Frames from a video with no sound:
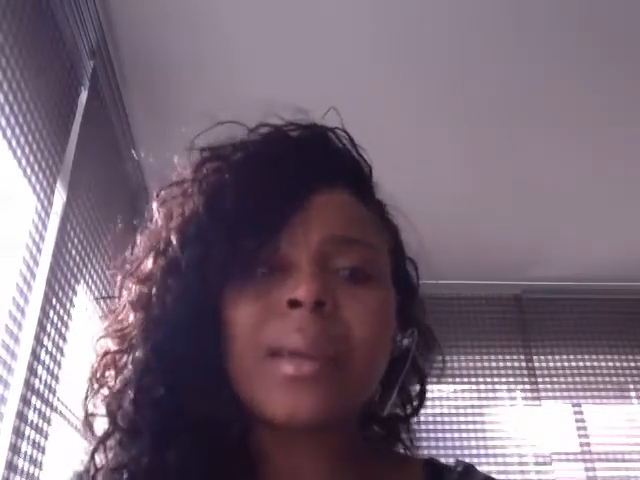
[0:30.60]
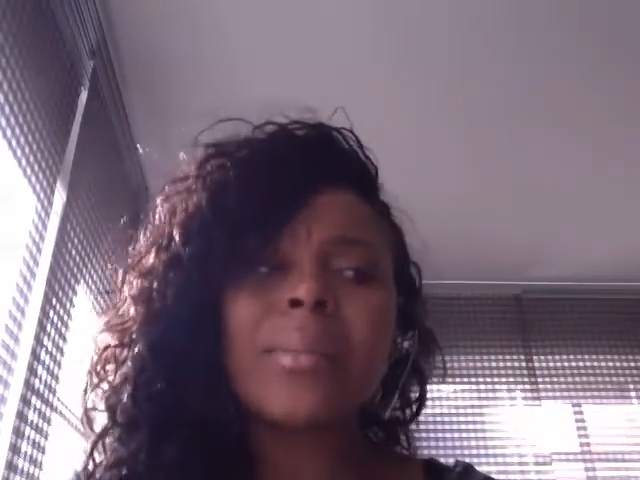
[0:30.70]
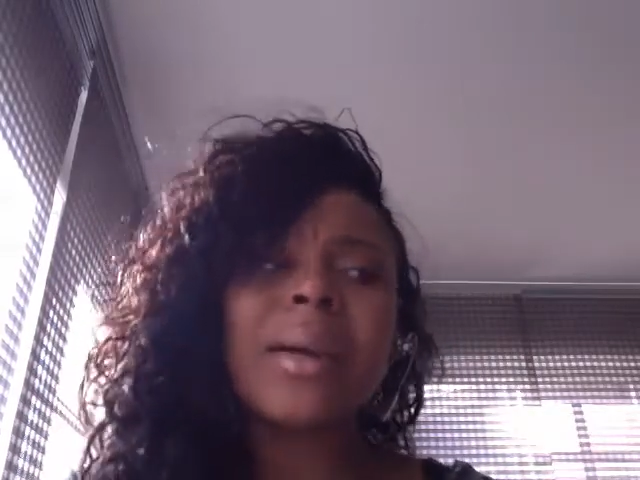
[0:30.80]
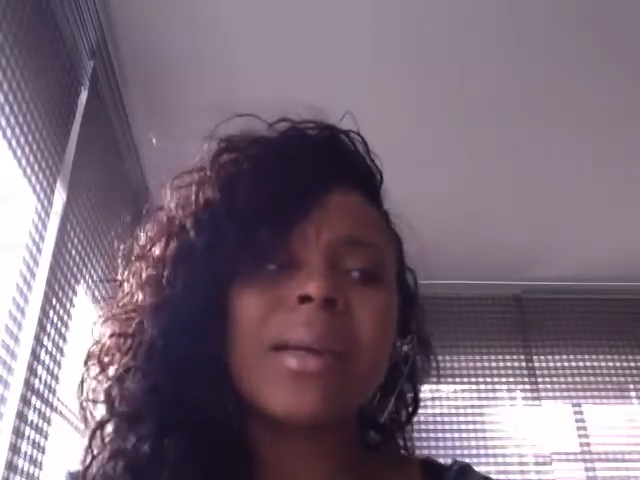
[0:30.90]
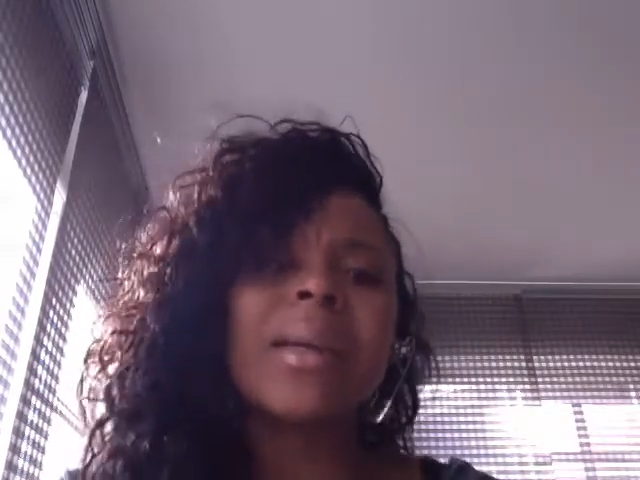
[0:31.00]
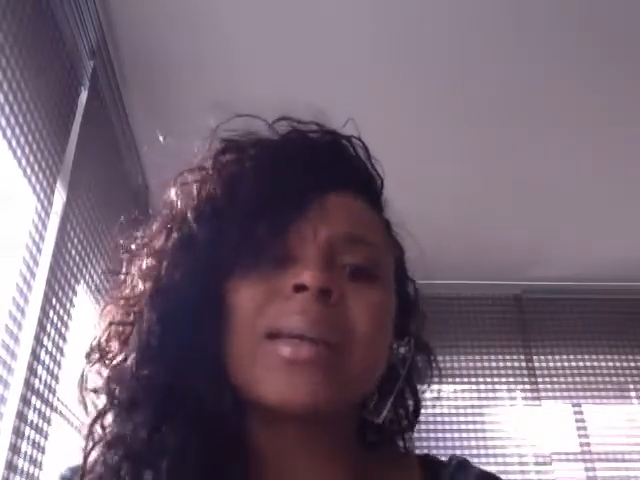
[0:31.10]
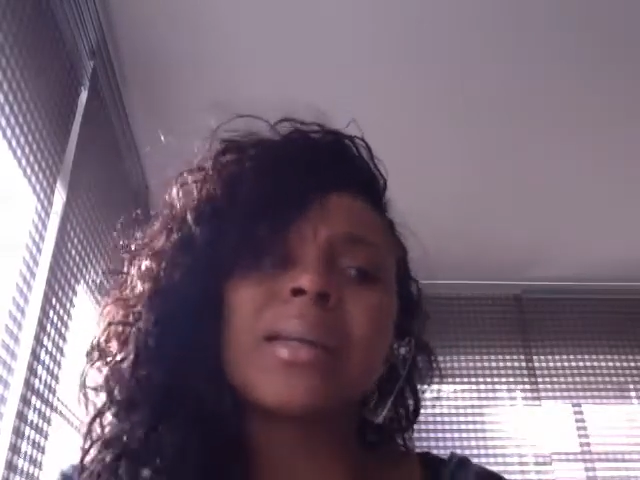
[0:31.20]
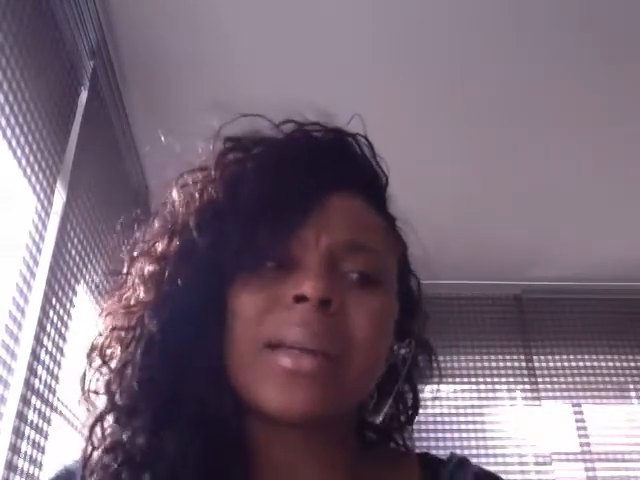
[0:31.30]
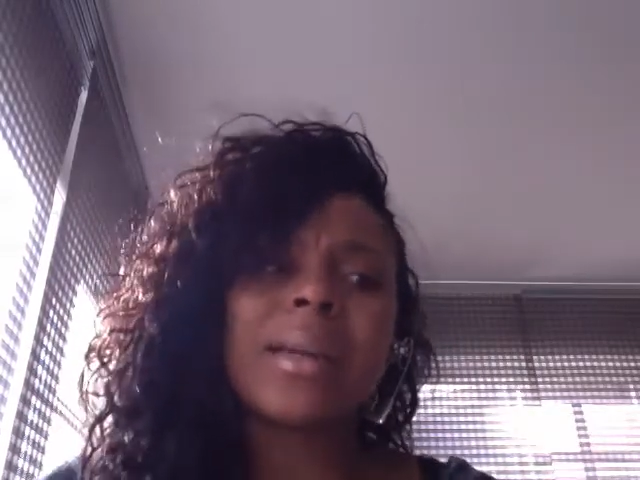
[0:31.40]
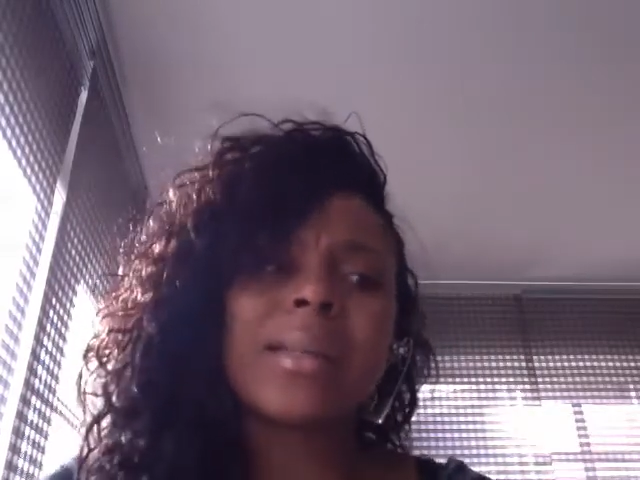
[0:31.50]
But
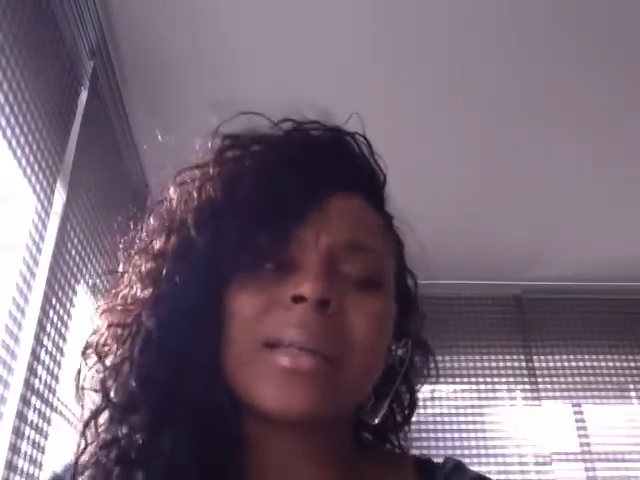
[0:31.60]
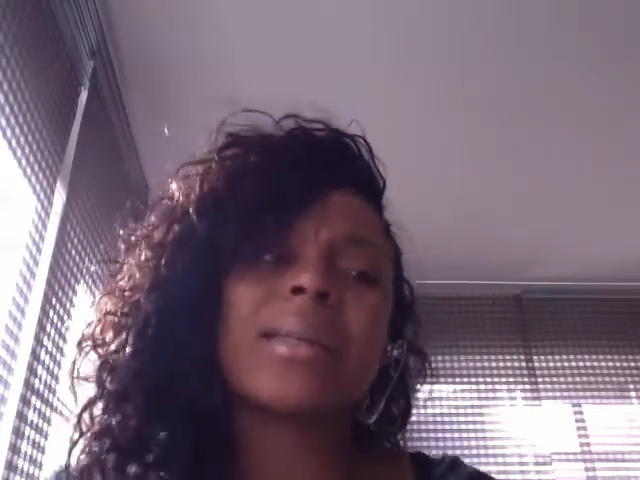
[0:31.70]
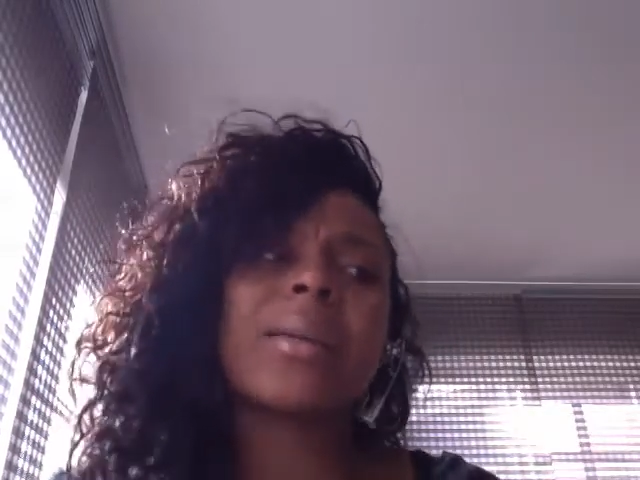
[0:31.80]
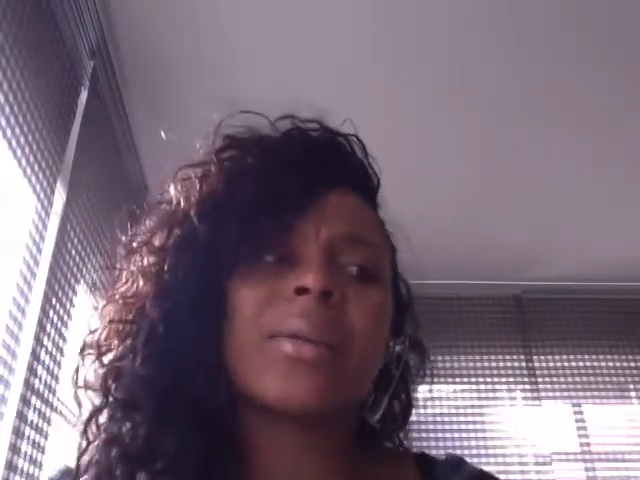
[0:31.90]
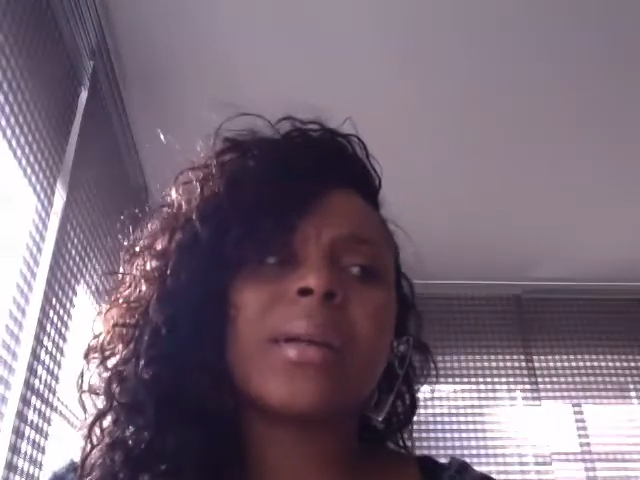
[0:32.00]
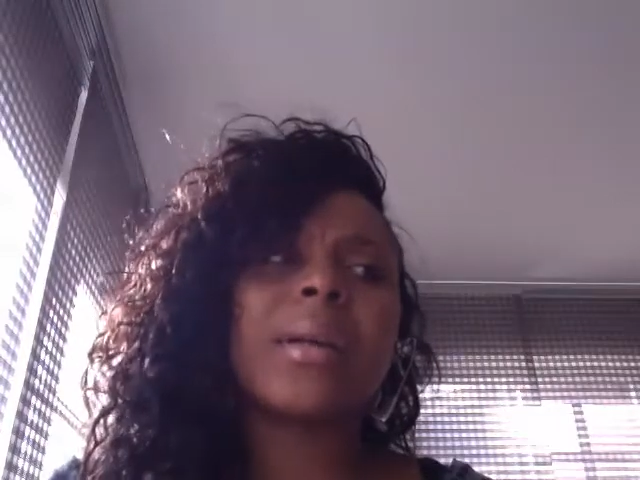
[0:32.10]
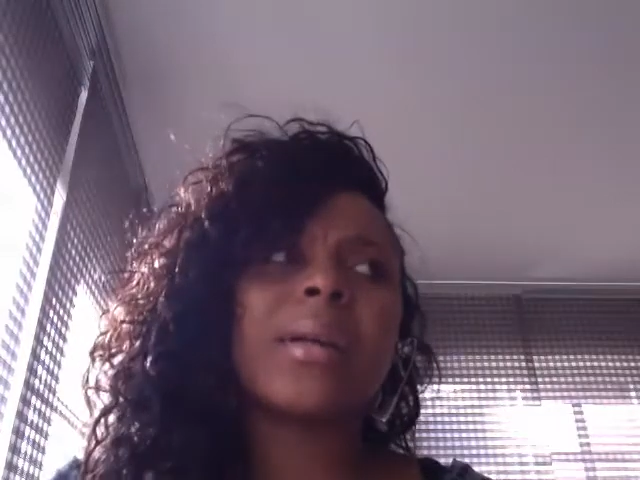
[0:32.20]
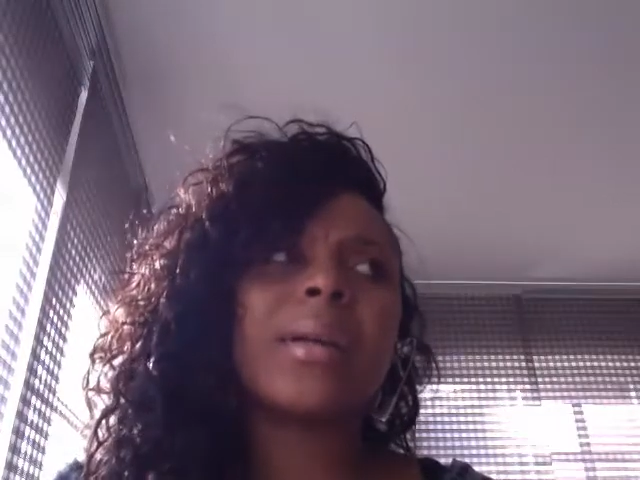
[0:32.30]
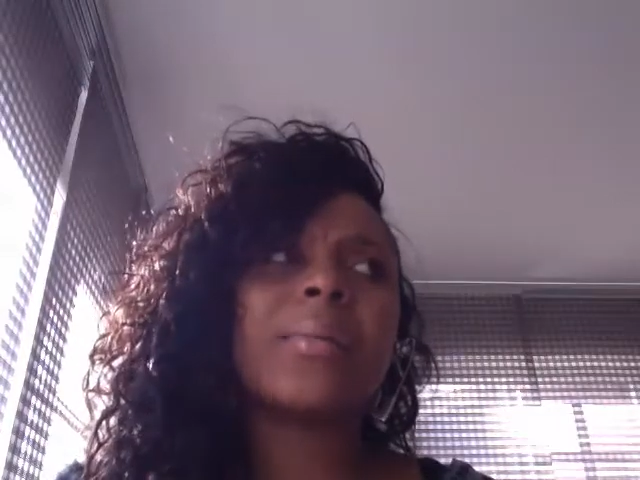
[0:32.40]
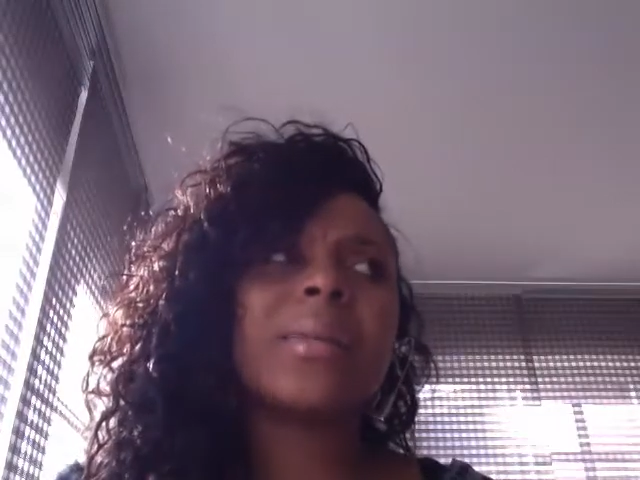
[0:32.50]
like I said earlier,